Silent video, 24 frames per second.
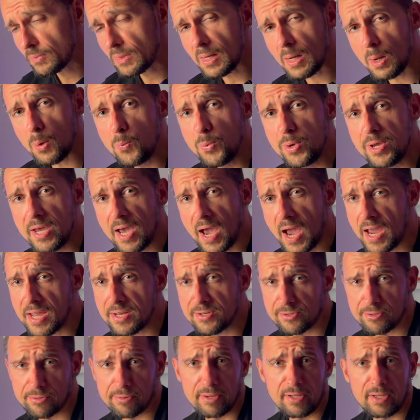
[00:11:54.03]
V
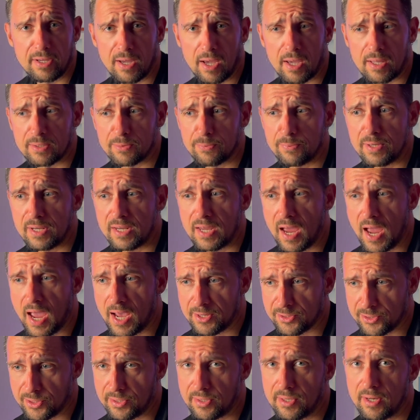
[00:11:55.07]
entry and V
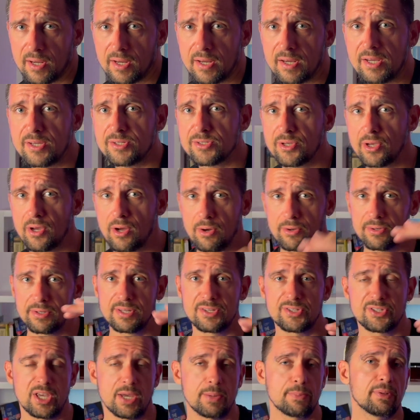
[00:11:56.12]
exit is on
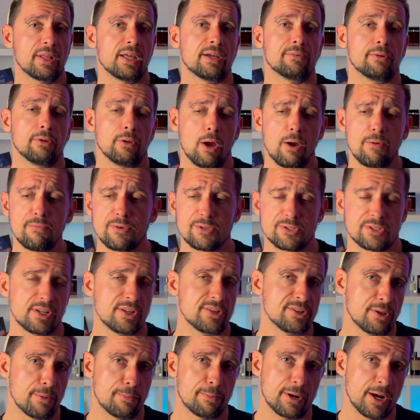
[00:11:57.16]
the same level. Obviously
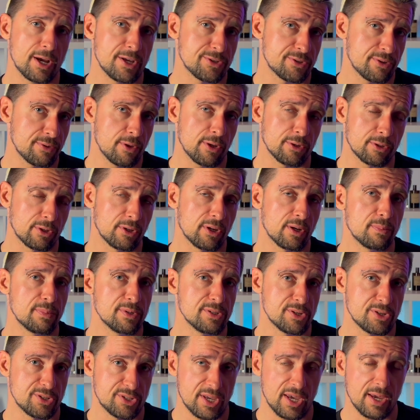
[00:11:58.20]
the price is not going to be
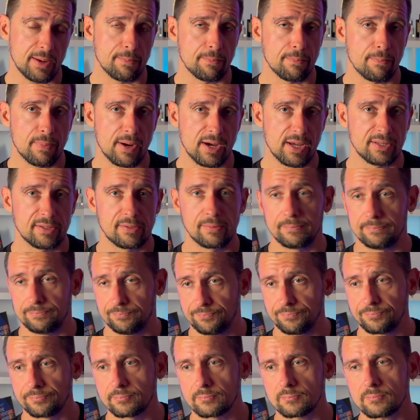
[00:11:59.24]
the same, but
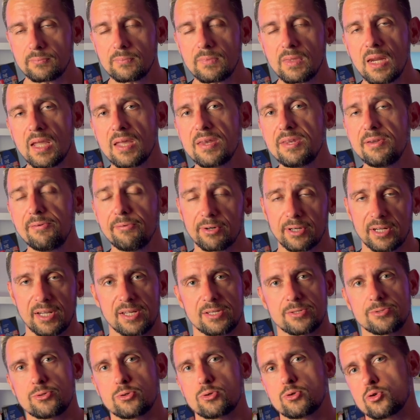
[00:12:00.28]

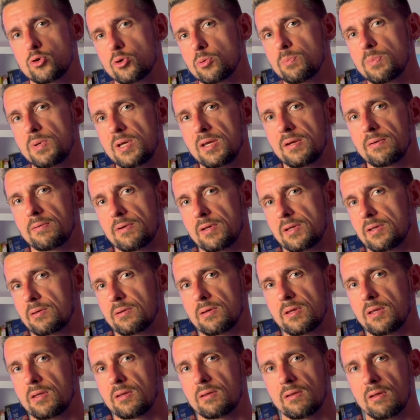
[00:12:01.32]
divergence should be
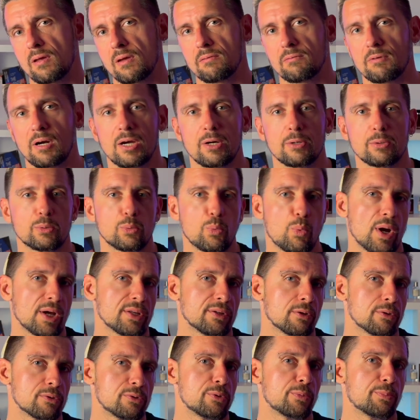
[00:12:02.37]
in around 1
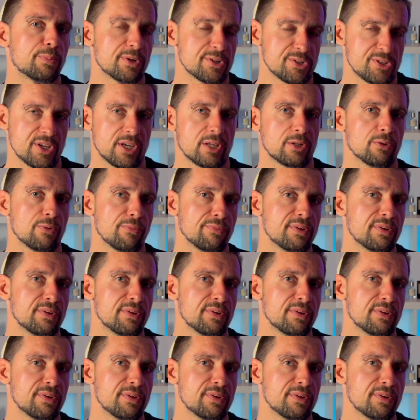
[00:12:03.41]
or 2% of